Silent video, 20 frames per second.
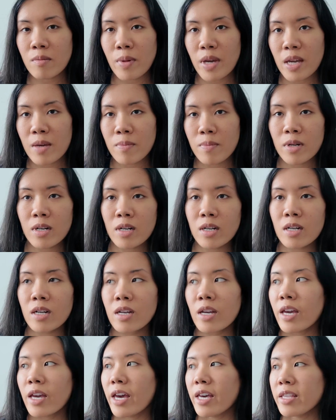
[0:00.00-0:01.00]
paper,
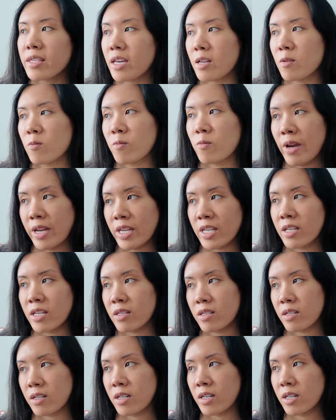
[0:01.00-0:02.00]
and then
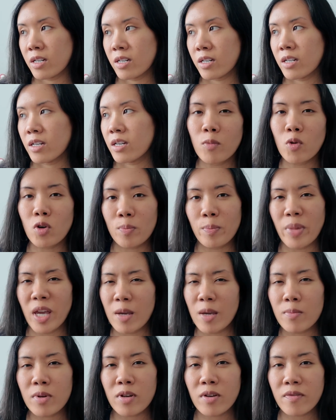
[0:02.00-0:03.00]
regular, more
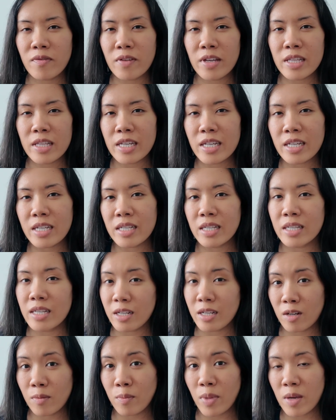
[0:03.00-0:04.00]
paper feeling
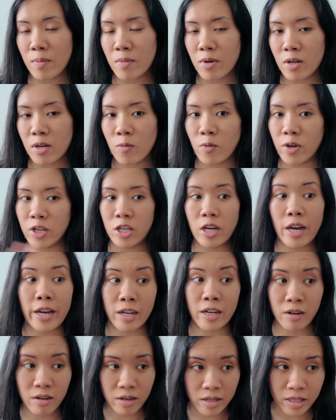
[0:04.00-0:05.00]
sticker paper, which I
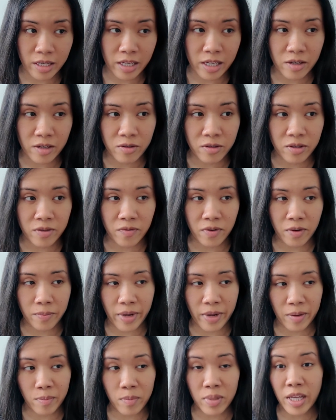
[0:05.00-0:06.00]
currently use for
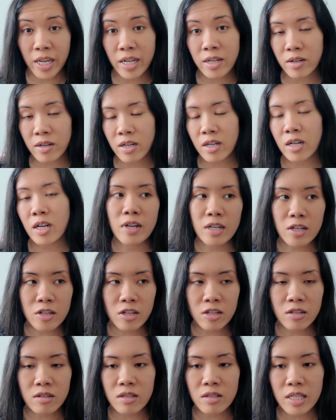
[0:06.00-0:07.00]
my planner
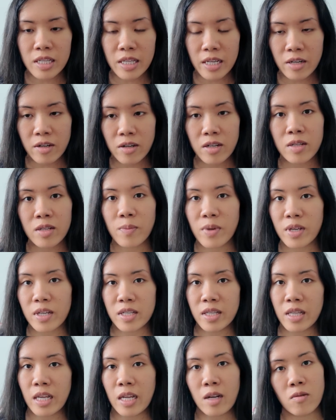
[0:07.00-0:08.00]
functional stickers
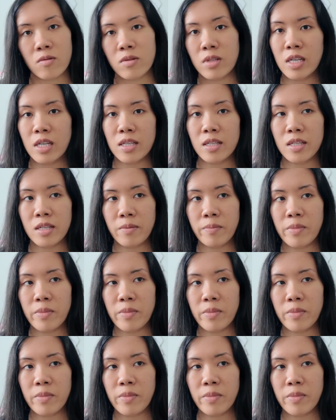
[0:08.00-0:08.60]
because they don't need to